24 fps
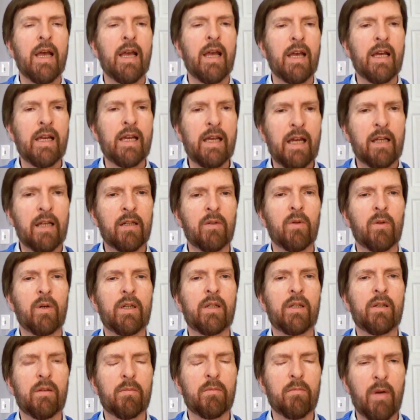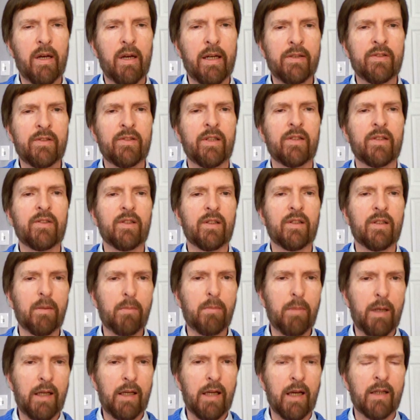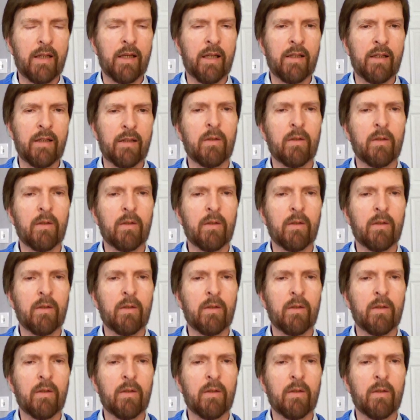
Again, look at their mindsets at the beginning